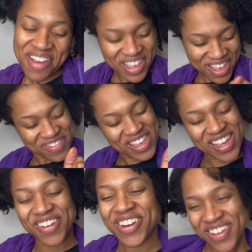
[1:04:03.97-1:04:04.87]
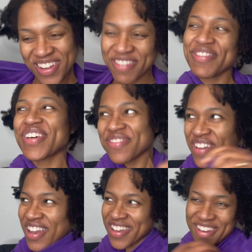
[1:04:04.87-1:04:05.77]
I'm coming, hold on, let me put on
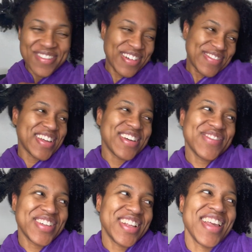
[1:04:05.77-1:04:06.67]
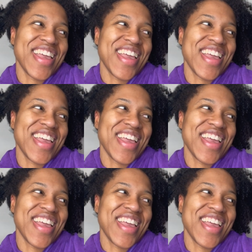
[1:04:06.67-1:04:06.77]
my coat, I'm coming.